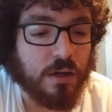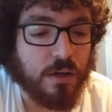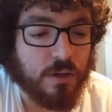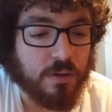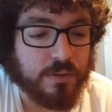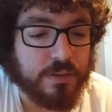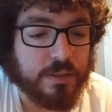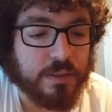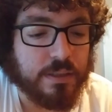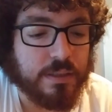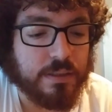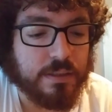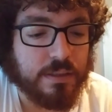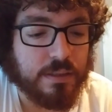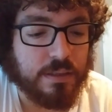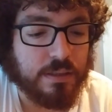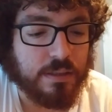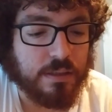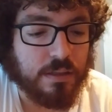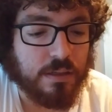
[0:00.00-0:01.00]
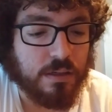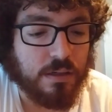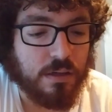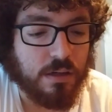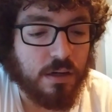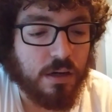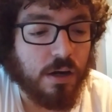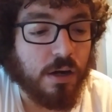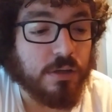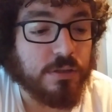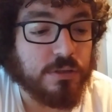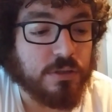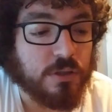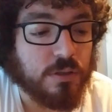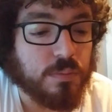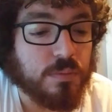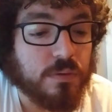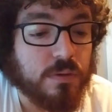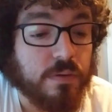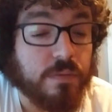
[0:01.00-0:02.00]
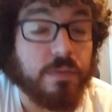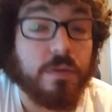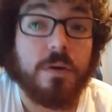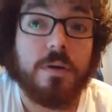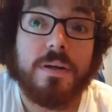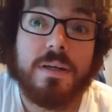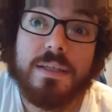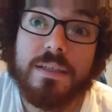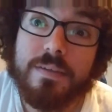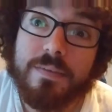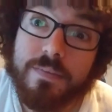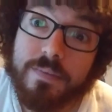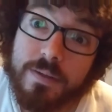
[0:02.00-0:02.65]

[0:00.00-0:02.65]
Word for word: Okay, October 30th.